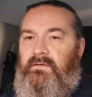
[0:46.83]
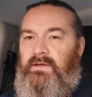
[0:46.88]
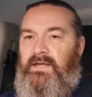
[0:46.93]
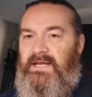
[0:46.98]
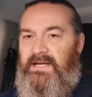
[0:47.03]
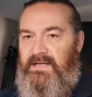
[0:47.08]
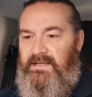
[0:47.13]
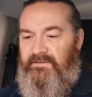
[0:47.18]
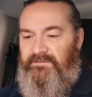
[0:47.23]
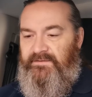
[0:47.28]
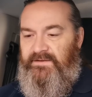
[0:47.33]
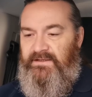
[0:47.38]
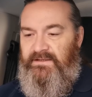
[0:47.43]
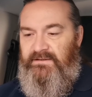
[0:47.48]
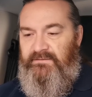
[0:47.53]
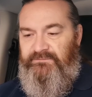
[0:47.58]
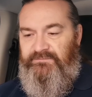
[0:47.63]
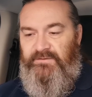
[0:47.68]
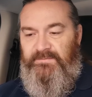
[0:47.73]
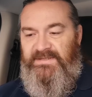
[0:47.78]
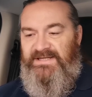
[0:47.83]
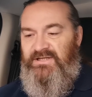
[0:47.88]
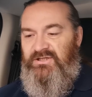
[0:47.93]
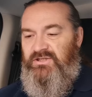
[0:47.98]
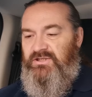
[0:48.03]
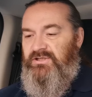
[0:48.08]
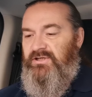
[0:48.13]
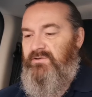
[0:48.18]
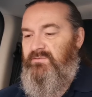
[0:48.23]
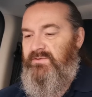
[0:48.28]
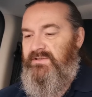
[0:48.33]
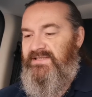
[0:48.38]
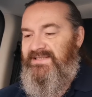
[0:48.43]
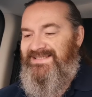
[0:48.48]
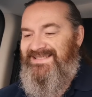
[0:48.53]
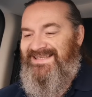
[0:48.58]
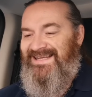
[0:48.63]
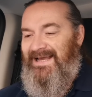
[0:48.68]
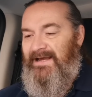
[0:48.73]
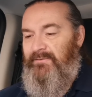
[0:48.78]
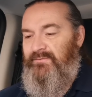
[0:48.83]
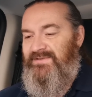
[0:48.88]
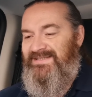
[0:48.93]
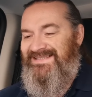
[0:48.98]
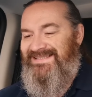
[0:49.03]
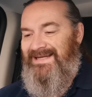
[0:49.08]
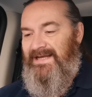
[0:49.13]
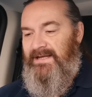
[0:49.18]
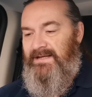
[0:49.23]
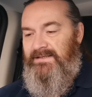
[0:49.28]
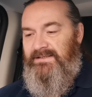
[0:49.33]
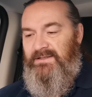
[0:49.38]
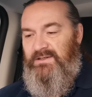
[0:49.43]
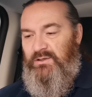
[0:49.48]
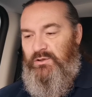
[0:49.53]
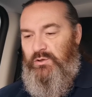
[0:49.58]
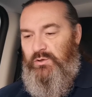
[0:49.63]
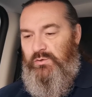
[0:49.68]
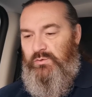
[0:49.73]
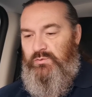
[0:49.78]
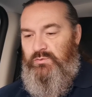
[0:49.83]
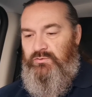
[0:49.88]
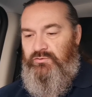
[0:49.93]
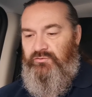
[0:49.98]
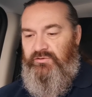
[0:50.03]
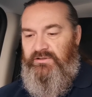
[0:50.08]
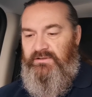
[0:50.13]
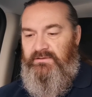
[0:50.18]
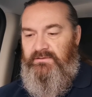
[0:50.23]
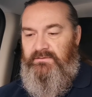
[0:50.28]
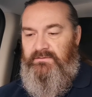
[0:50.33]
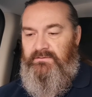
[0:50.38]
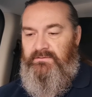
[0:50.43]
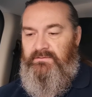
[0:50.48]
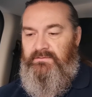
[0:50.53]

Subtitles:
He lifted from his shoulders the outstanding cauldron.